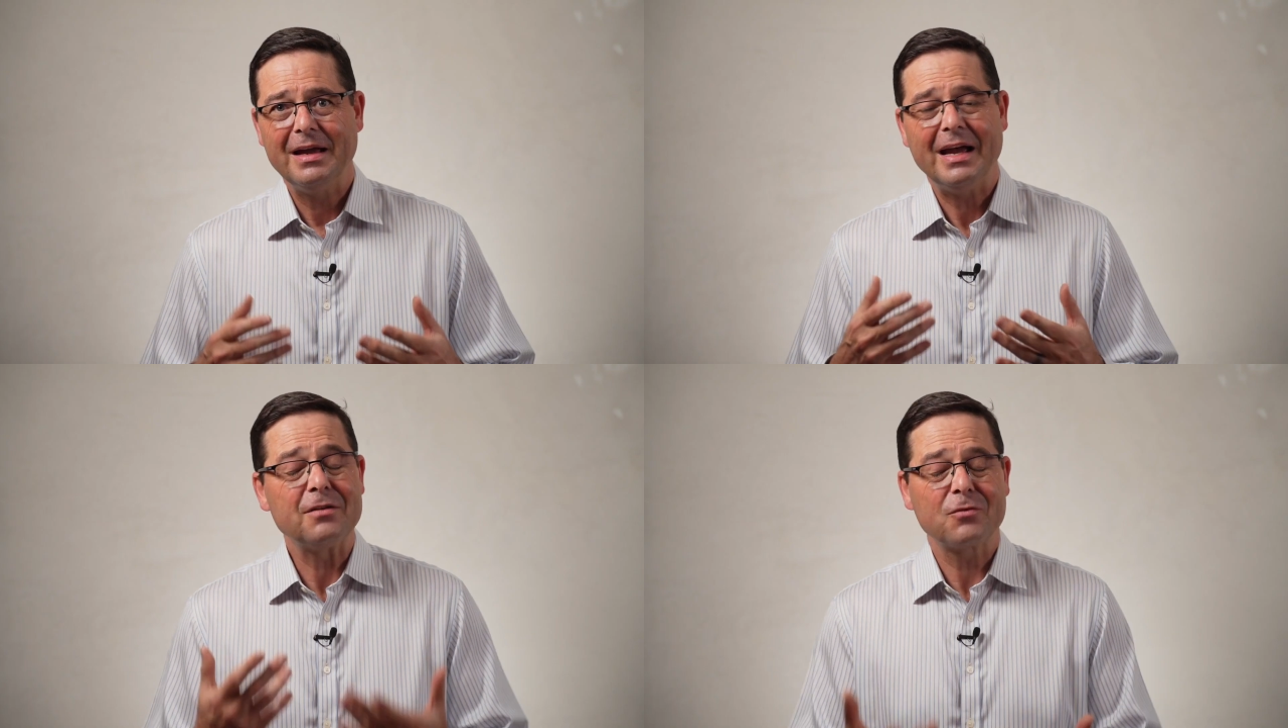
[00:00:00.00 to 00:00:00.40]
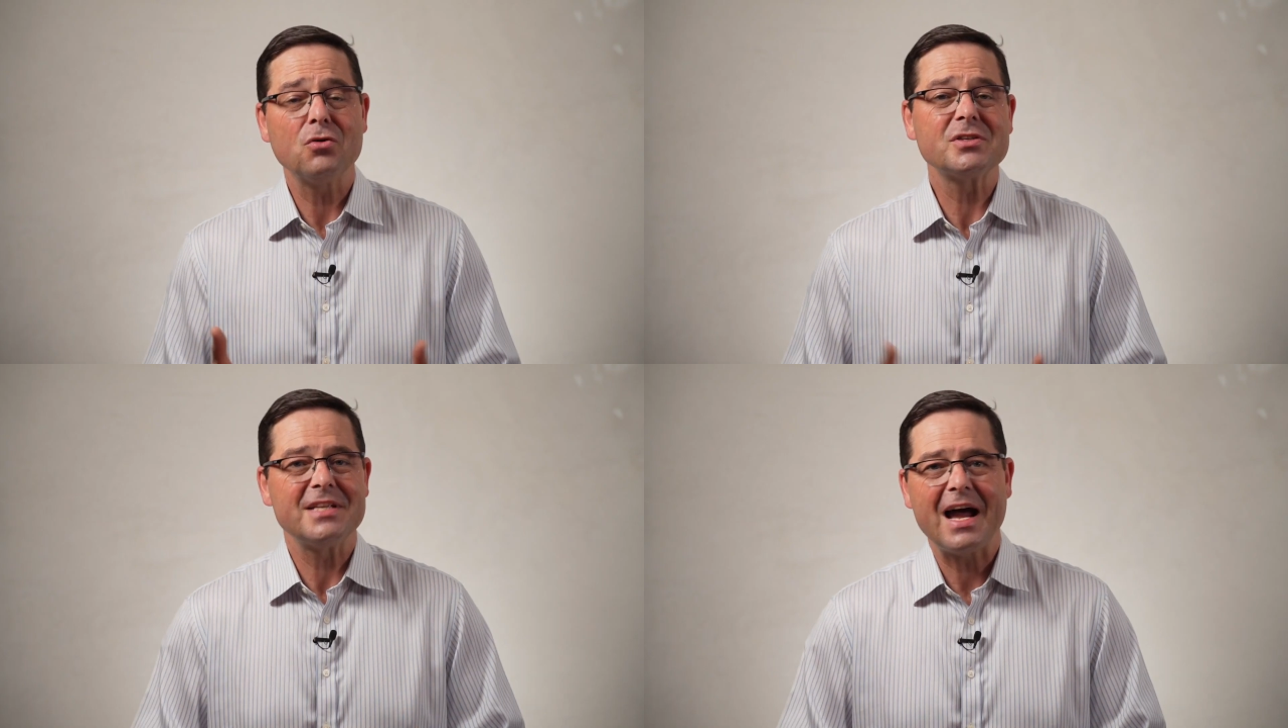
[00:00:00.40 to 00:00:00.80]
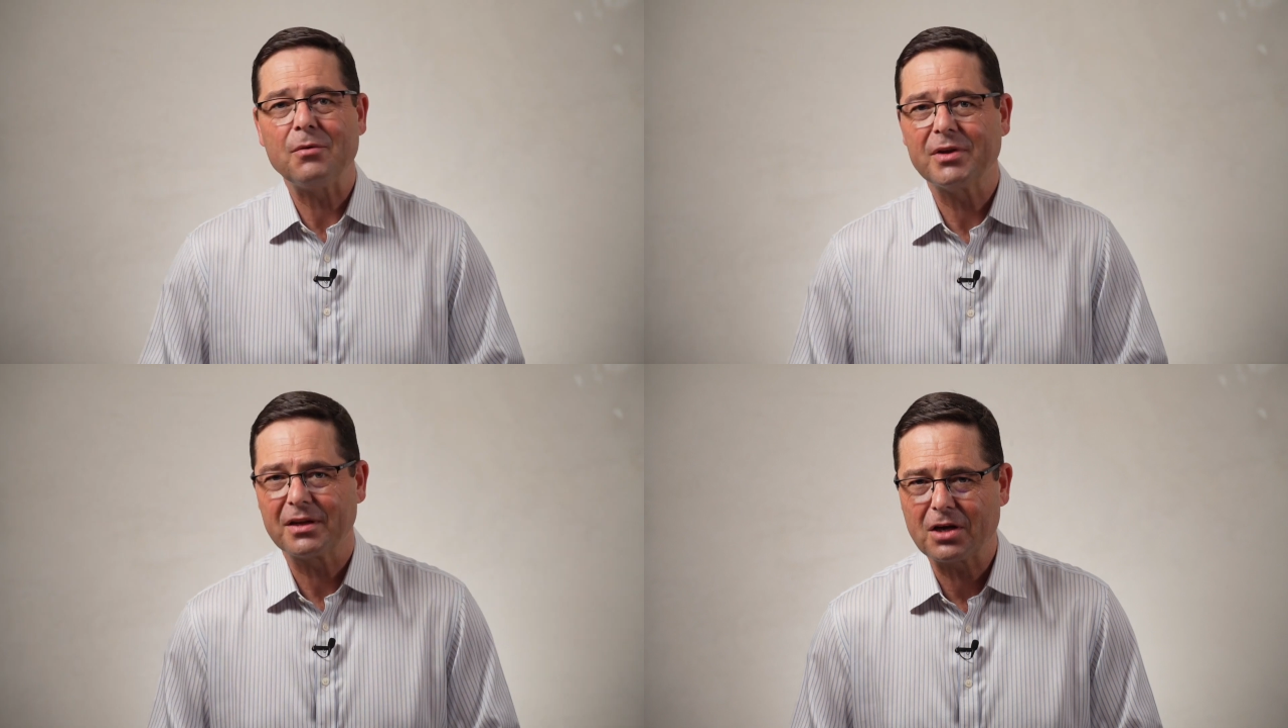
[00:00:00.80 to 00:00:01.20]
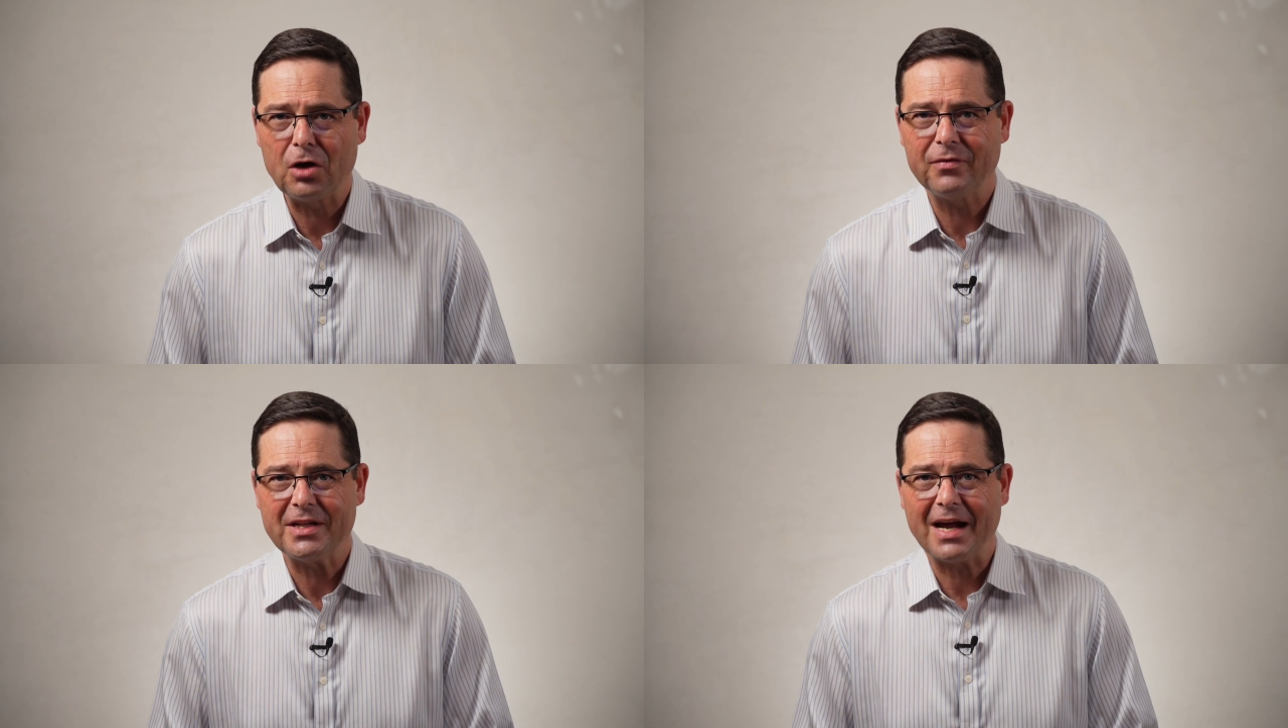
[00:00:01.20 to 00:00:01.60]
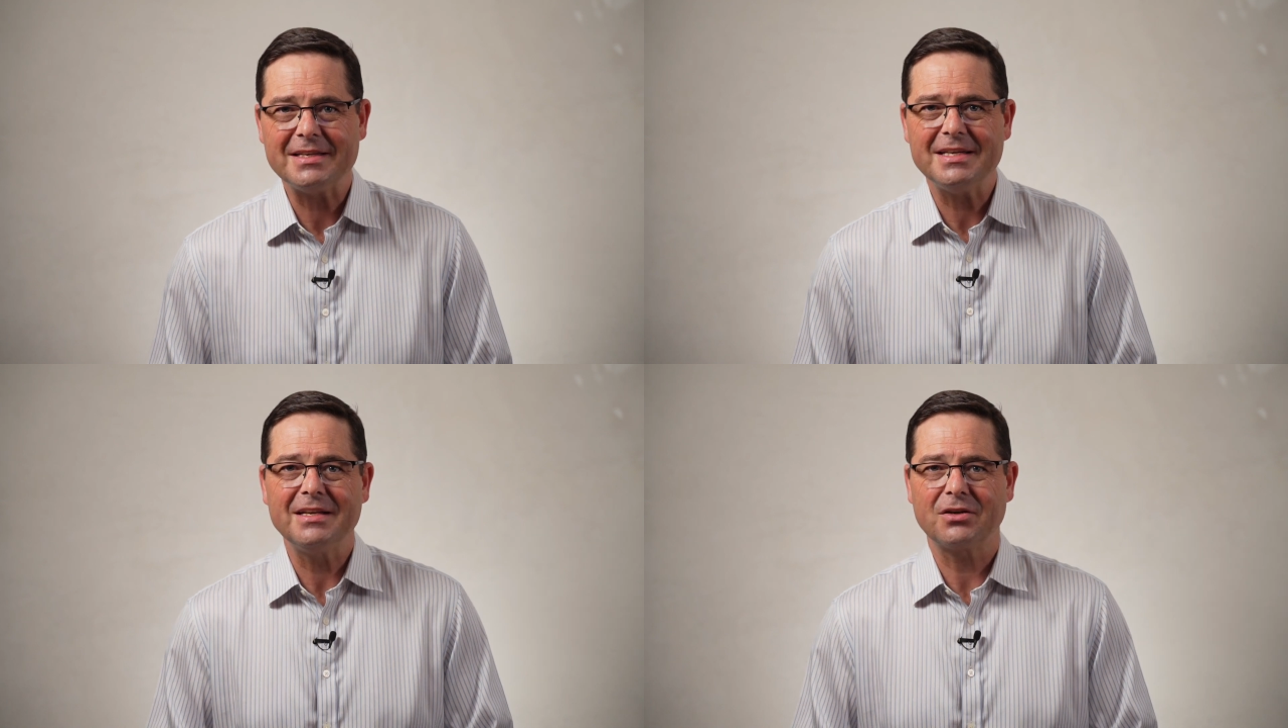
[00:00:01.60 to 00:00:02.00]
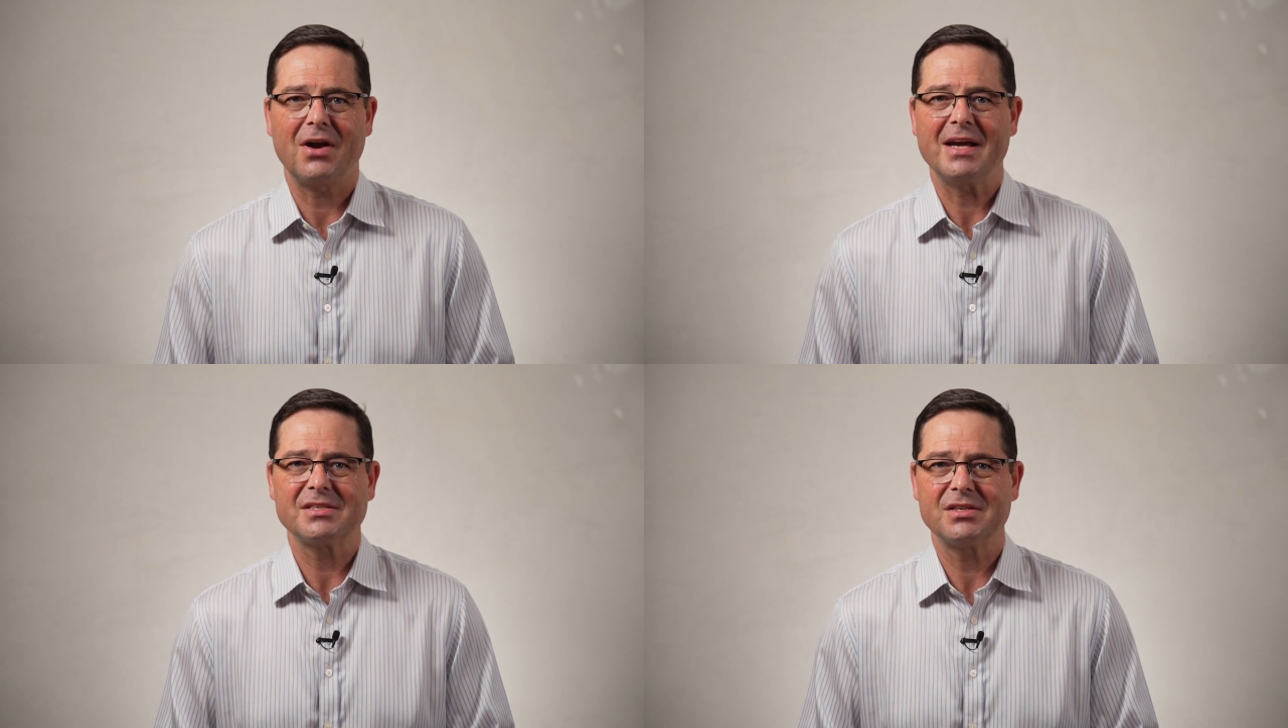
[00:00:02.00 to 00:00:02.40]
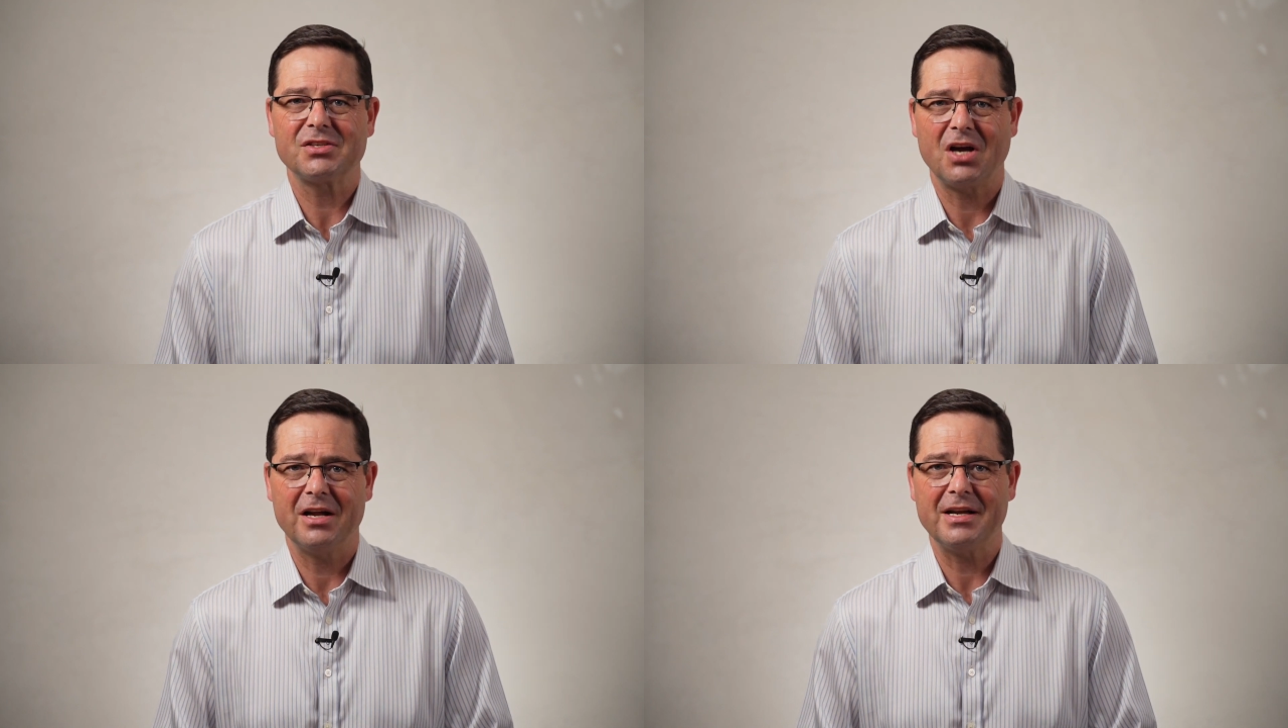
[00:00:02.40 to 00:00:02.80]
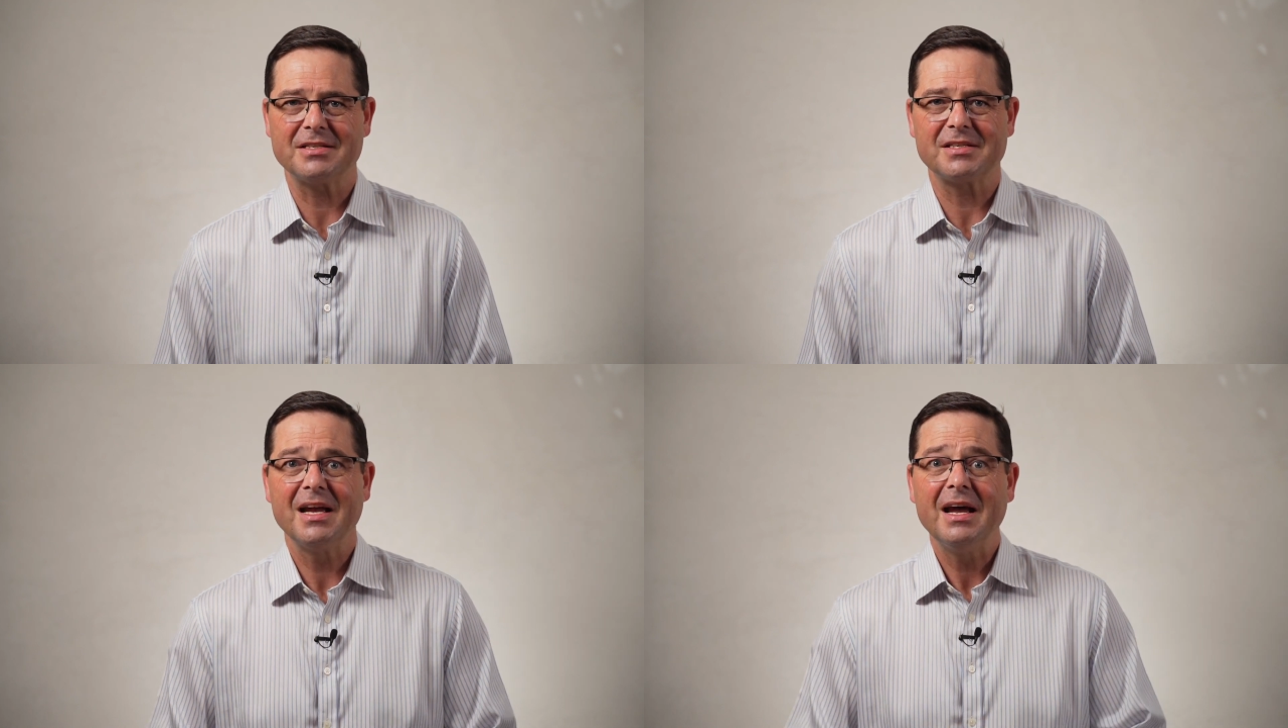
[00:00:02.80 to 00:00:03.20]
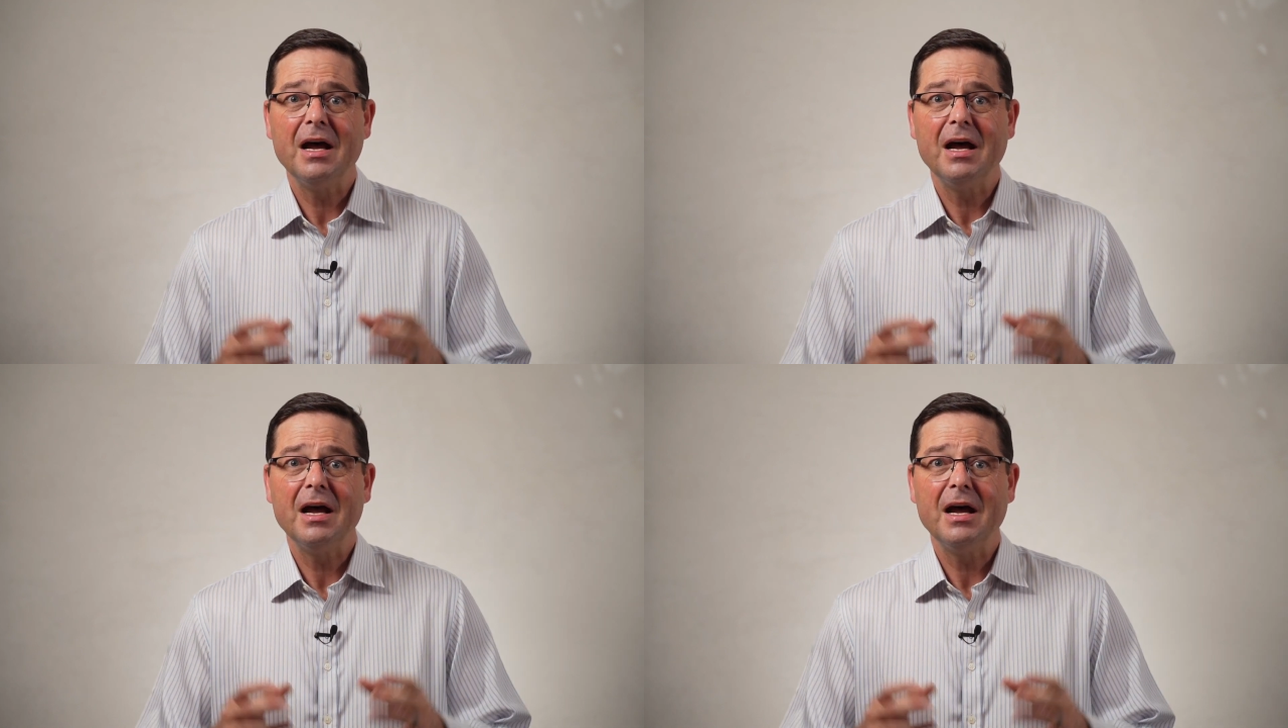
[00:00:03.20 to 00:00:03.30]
And of course, now with the COVID nineteen crisis on us,